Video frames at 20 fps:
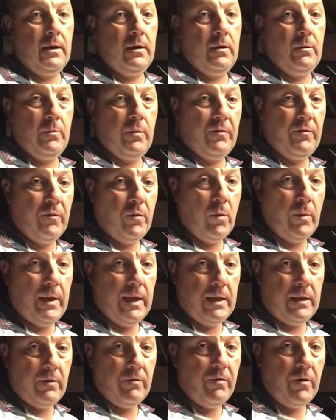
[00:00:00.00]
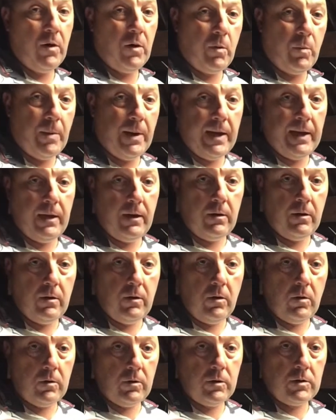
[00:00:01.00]
before we get the final paint
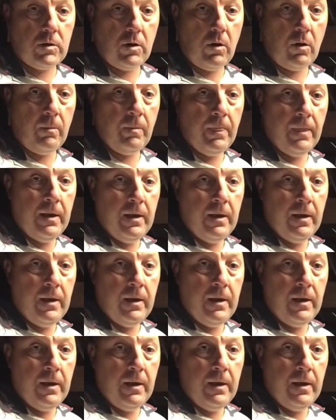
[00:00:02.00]
on the top.